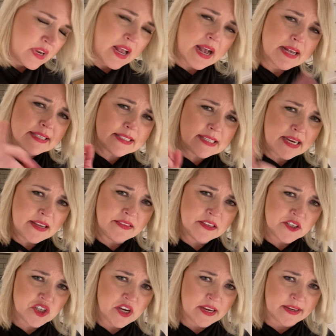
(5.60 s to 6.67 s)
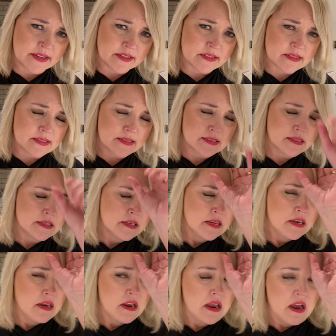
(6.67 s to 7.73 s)
I stand the chance
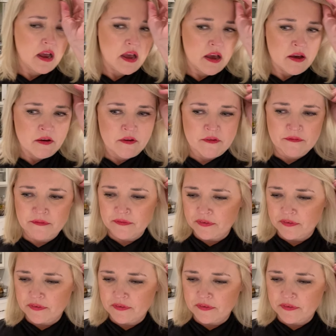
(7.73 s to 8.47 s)
of